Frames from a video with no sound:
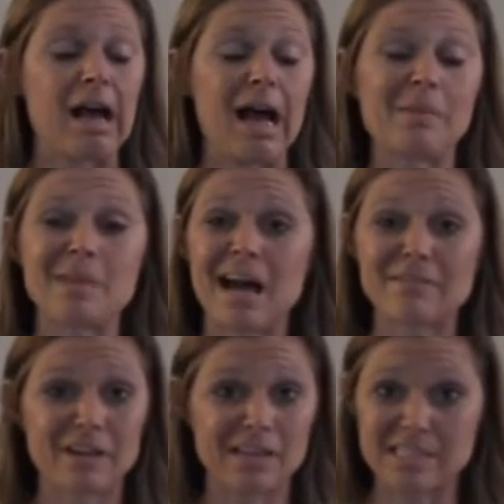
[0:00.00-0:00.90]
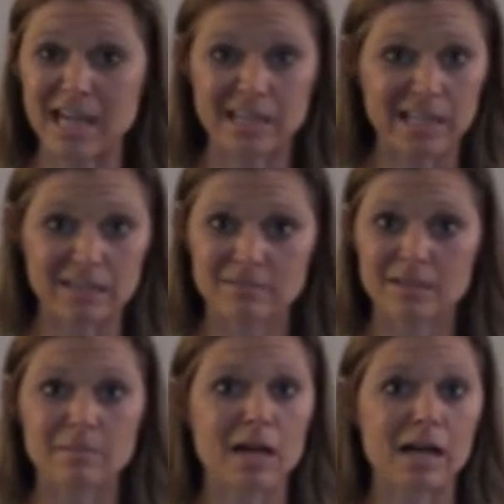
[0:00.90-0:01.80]
I'm not very techy.
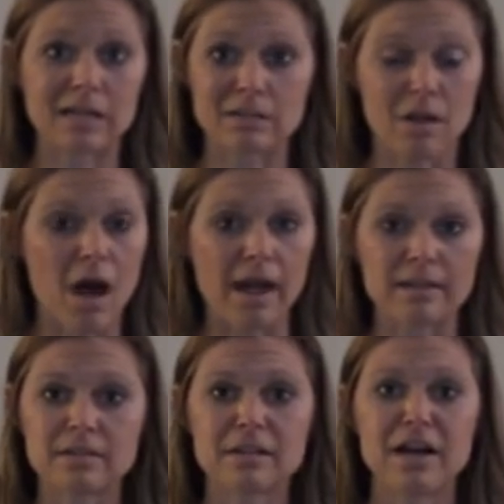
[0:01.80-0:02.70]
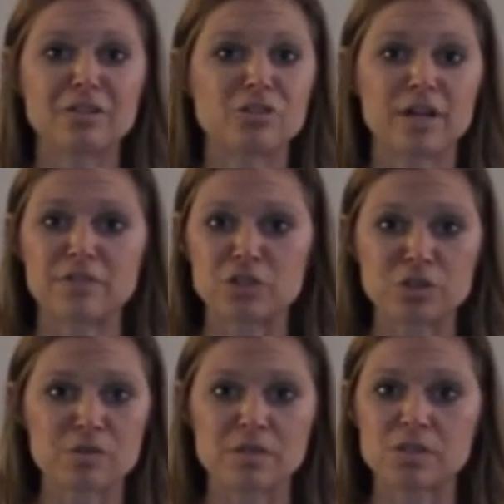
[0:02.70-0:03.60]
I'm not gonna lie. Uh, Jeff is
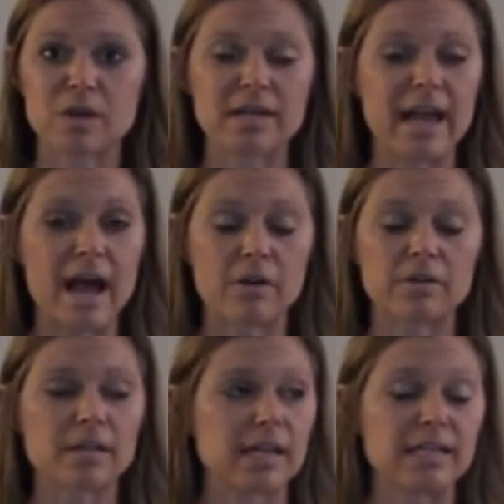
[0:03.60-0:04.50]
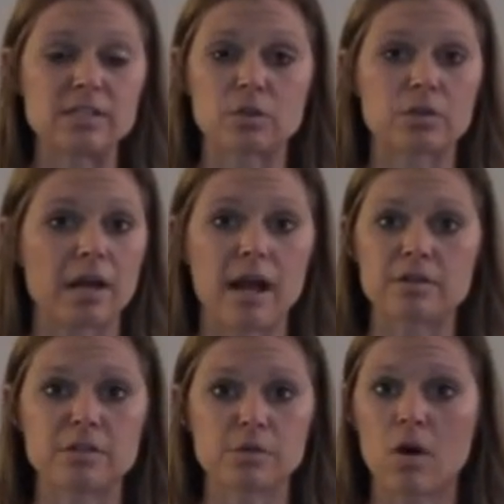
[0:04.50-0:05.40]
shooting this right now, and I need to learn how
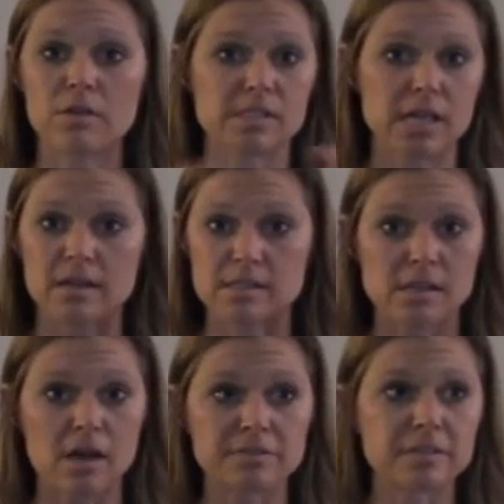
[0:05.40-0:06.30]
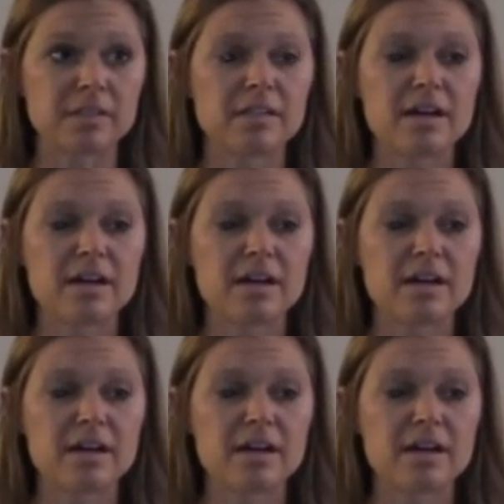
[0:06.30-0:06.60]
to do all this kind of stuff.